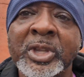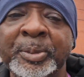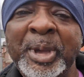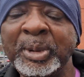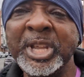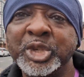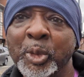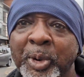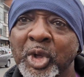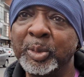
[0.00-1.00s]
So people need to
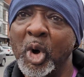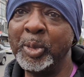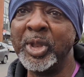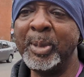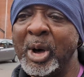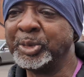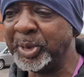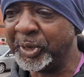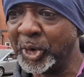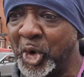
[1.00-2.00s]
open their mouths
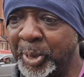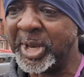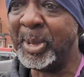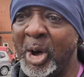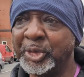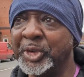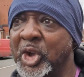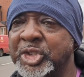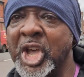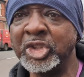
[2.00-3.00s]
before they open their mouths
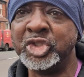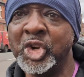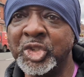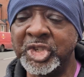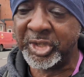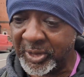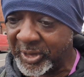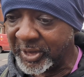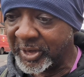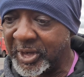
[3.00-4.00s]
first and judge.
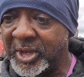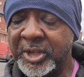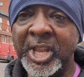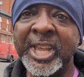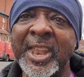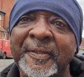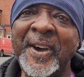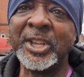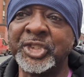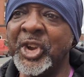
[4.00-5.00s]
You've got to get the
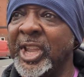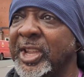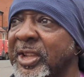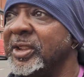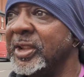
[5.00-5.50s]
facts straight.